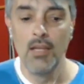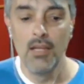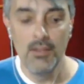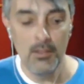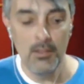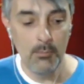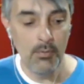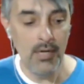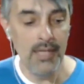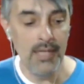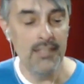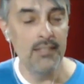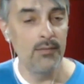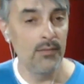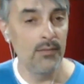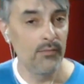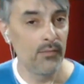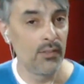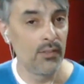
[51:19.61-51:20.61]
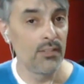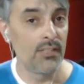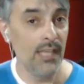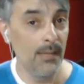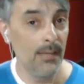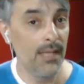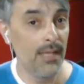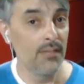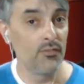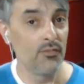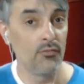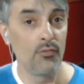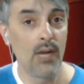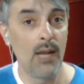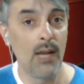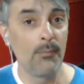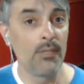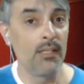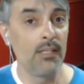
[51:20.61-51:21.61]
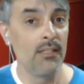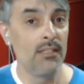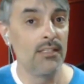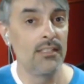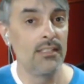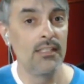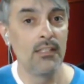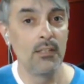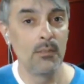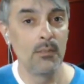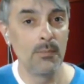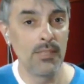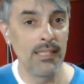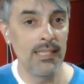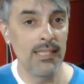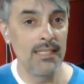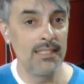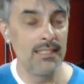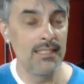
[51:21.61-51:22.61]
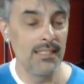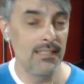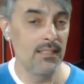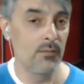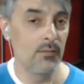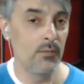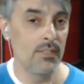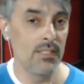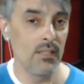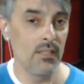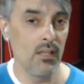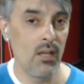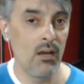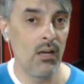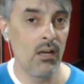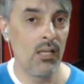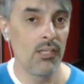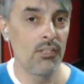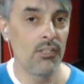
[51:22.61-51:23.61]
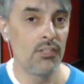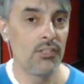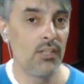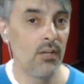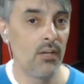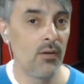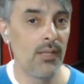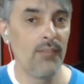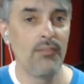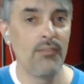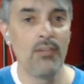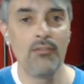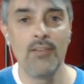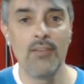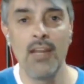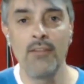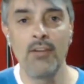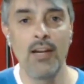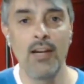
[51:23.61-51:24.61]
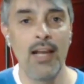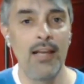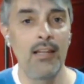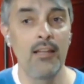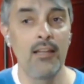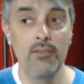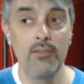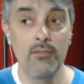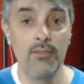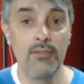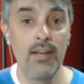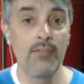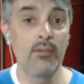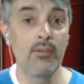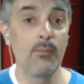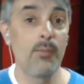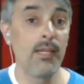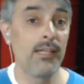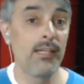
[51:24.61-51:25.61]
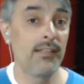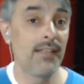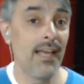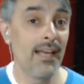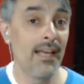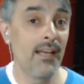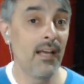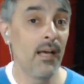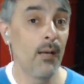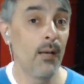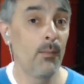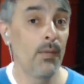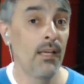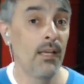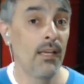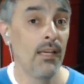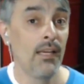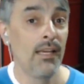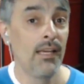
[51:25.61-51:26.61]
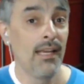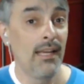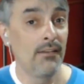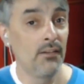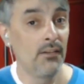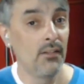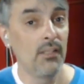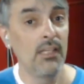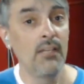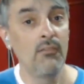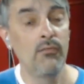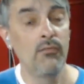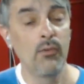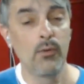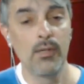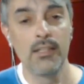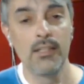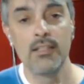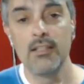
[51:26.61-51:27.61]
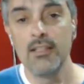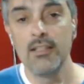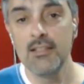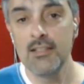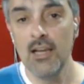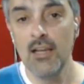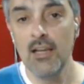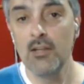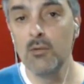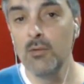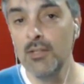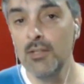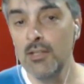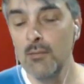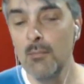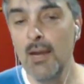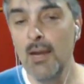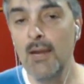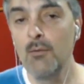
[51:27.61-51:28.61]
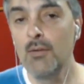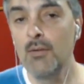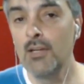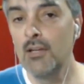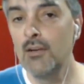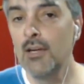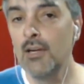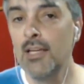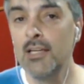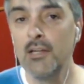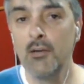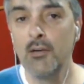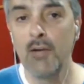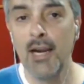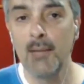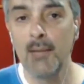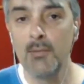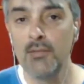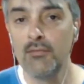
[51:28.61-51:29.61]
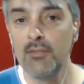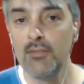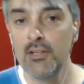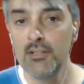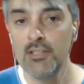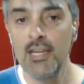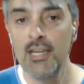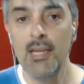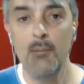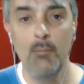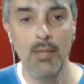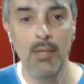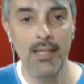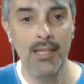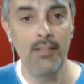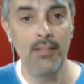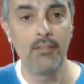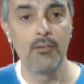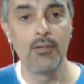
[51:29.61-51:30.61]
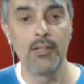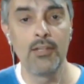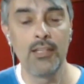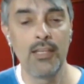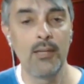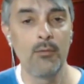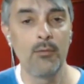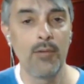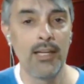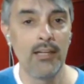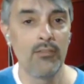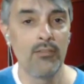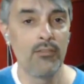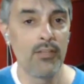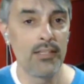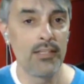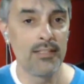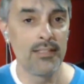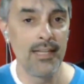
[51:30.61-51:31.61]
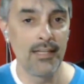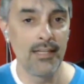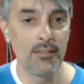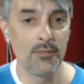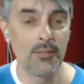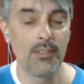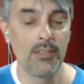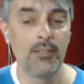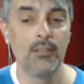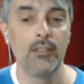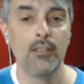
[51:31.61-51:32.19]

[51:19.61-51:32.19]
The price of the first game has dropped considerably since it was launched. So if you've never picked that up and you're looking forward to this other one, you might want to go ahead and grab the first game, play through it, and get ready for this next one.